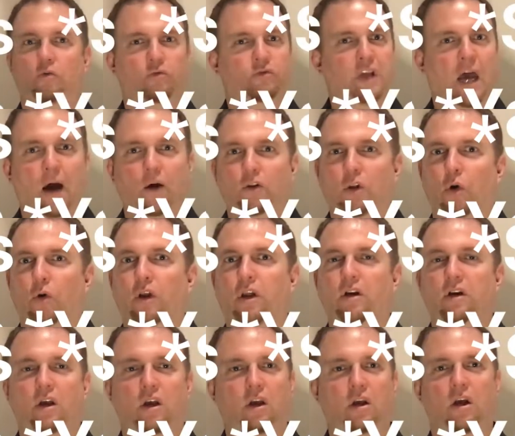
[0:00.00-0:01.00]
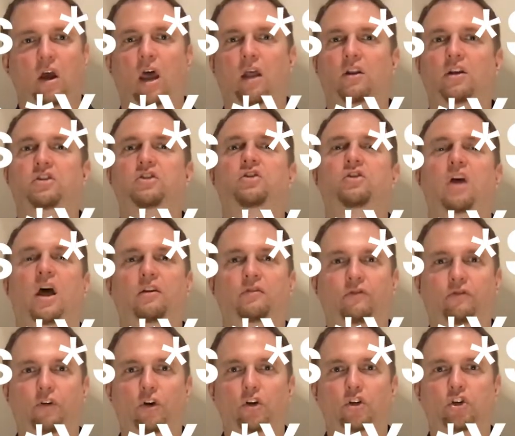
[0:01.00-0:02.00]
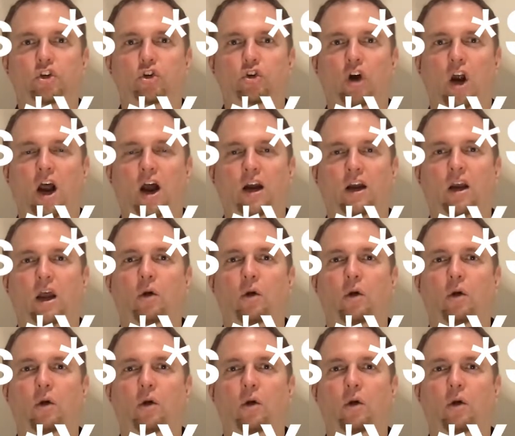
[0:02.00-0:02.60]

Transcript: download it, and listen to that first track.